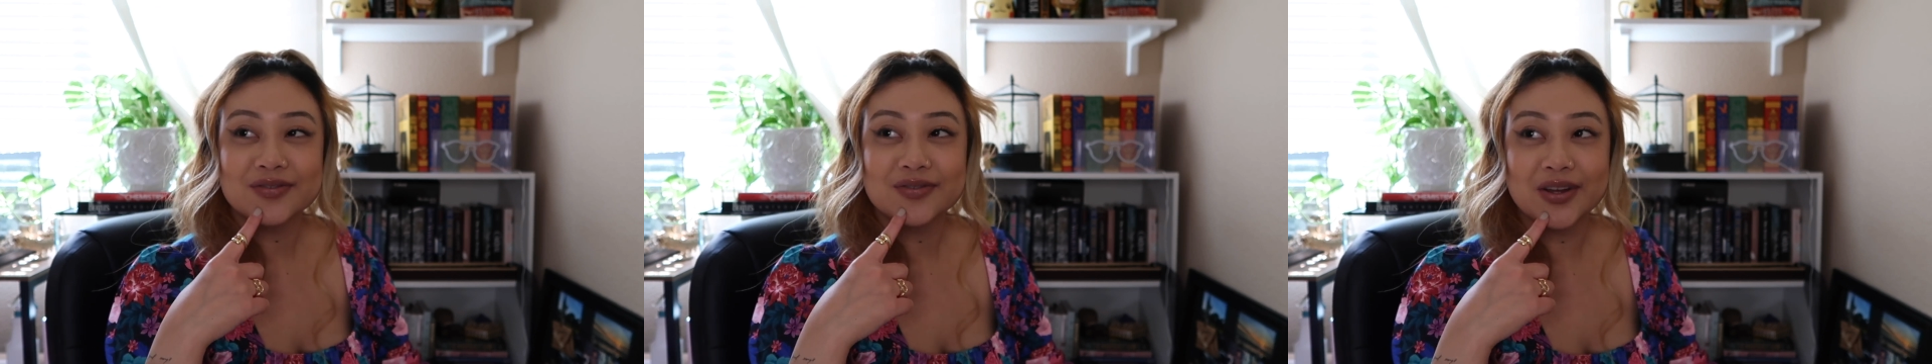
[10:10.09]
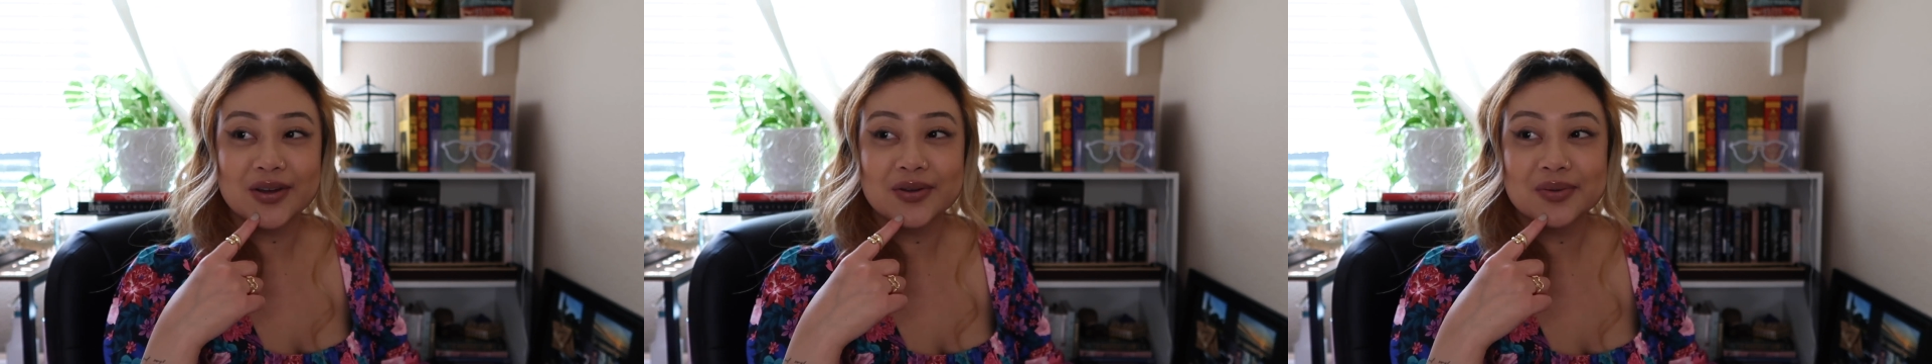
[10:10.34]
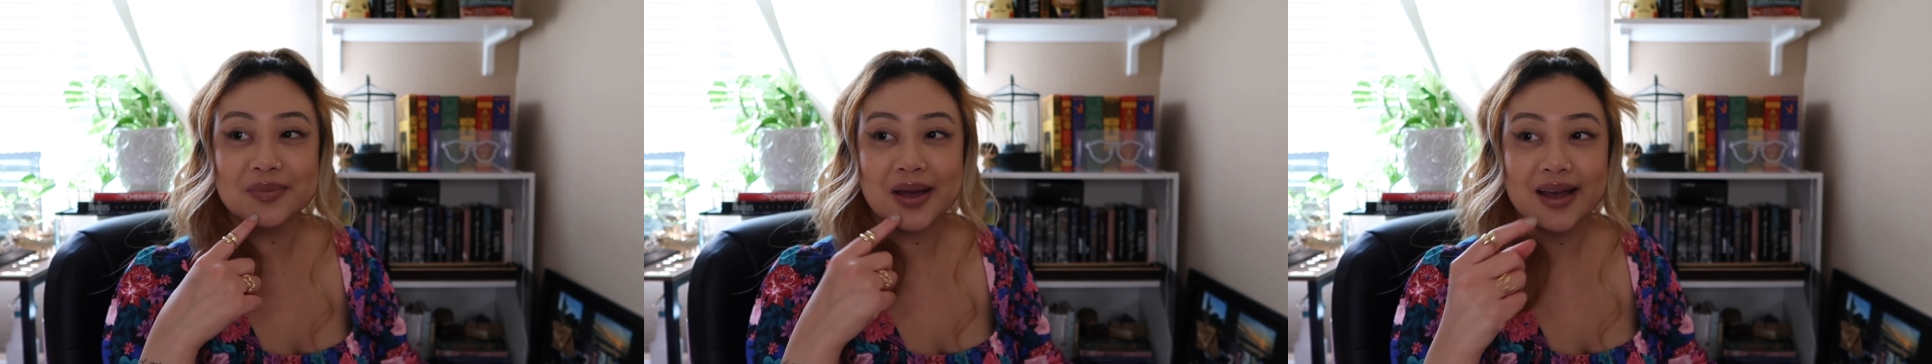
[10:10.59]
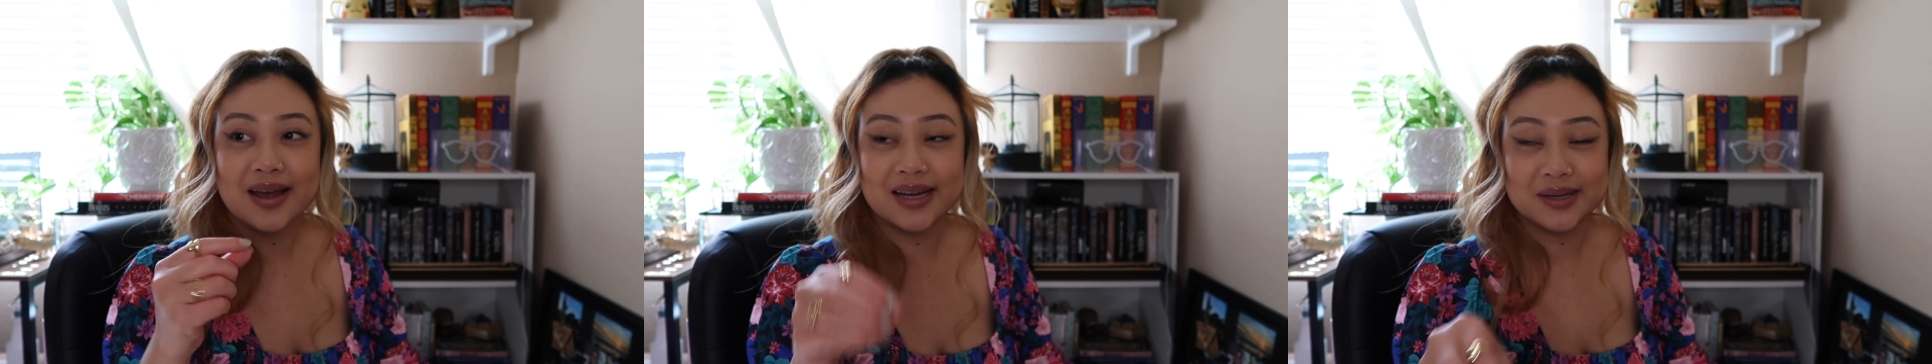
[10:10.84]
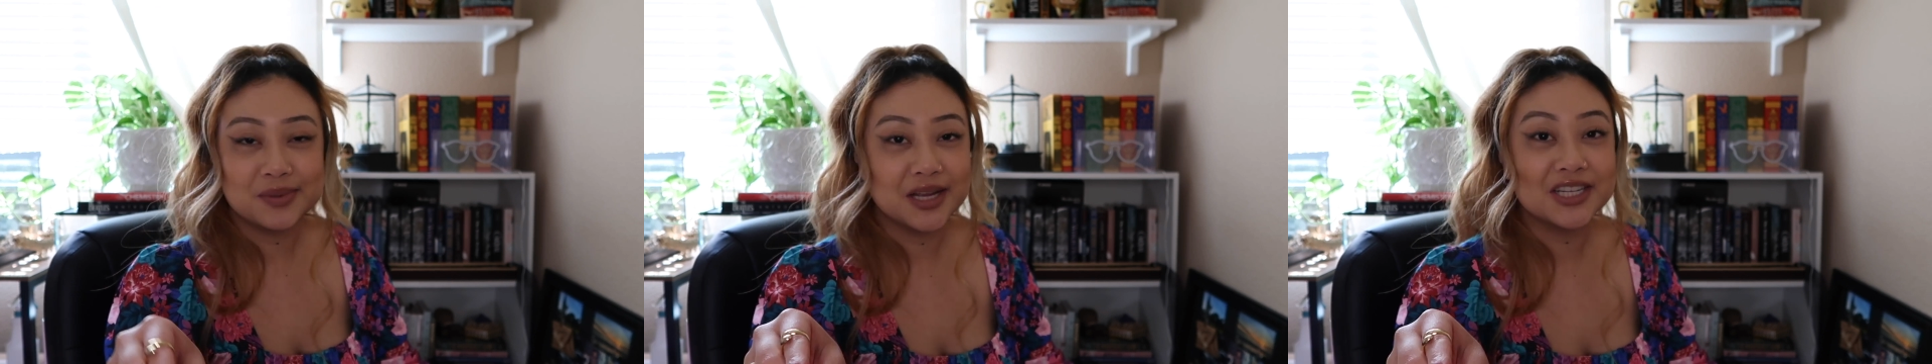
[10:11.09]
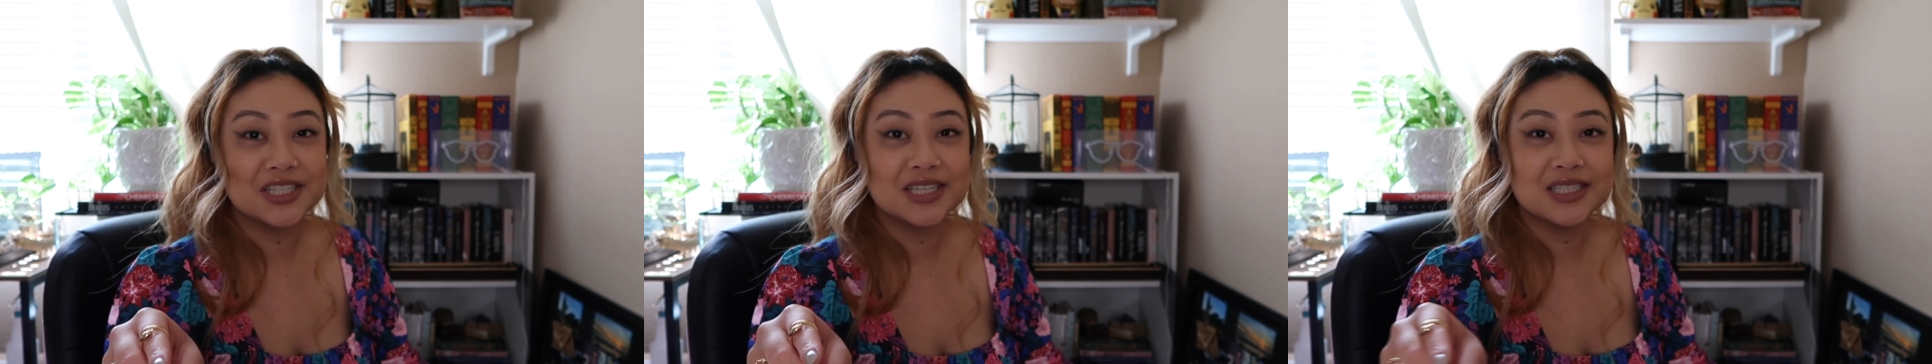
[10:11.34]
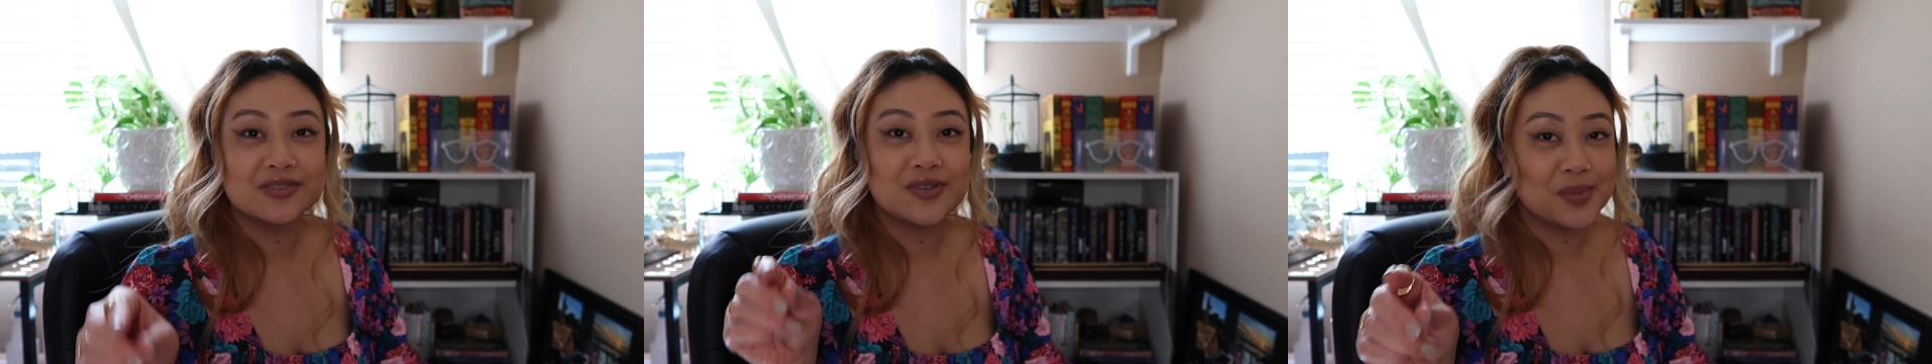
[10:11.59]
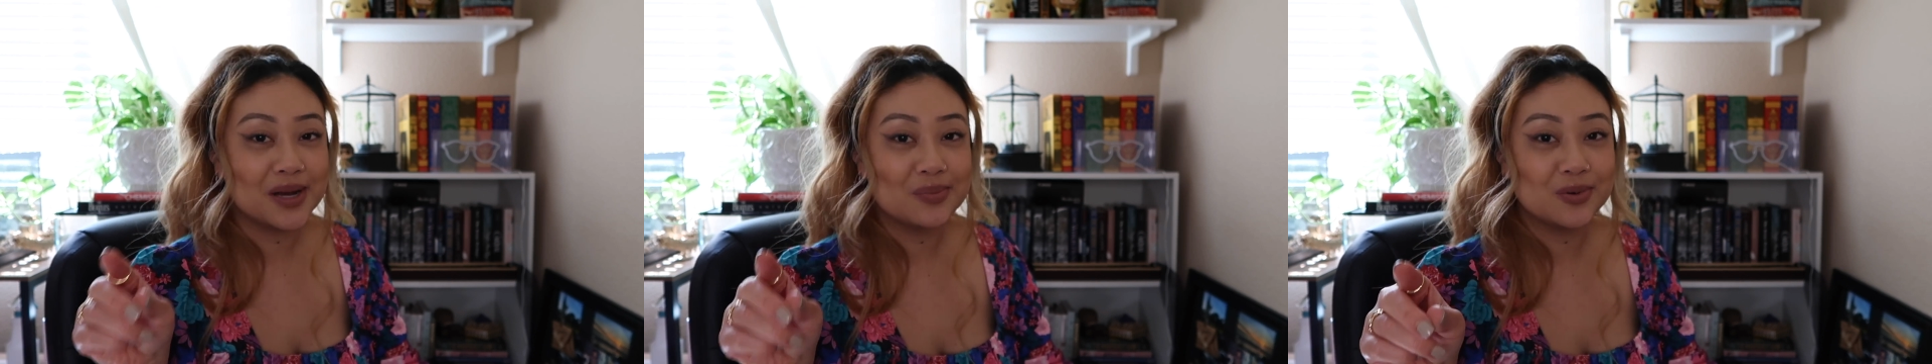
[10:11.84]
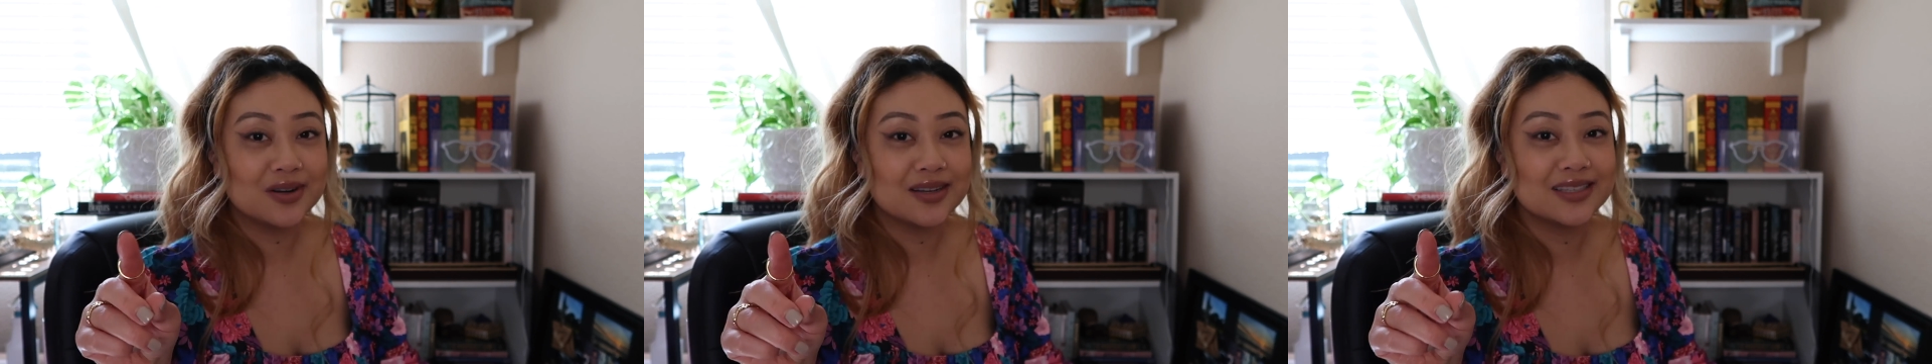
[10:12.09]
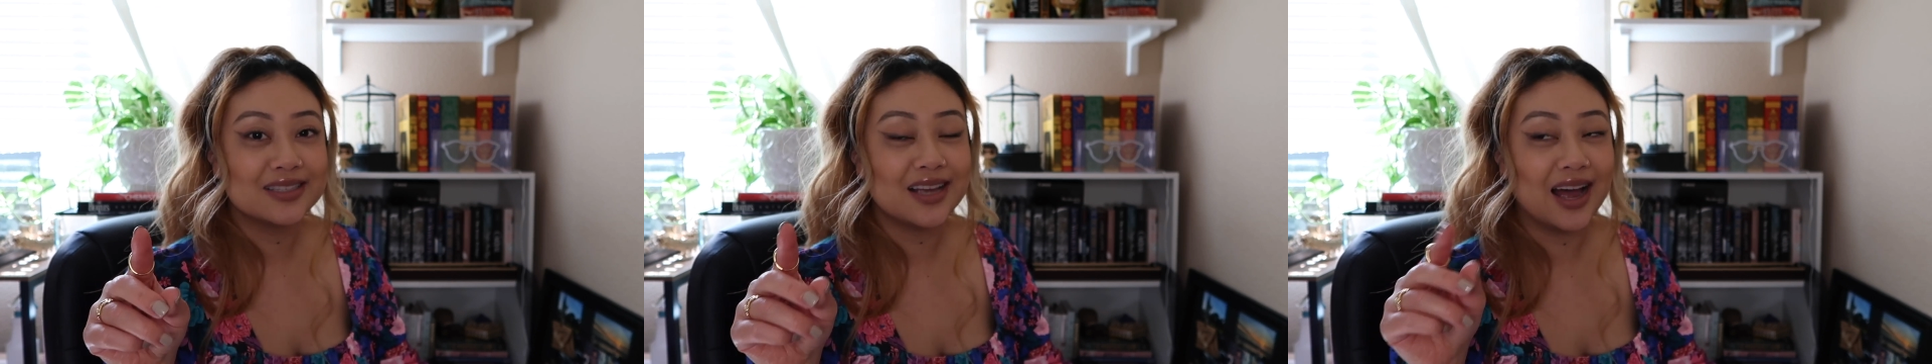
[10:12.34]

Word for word: film adaptations from any books.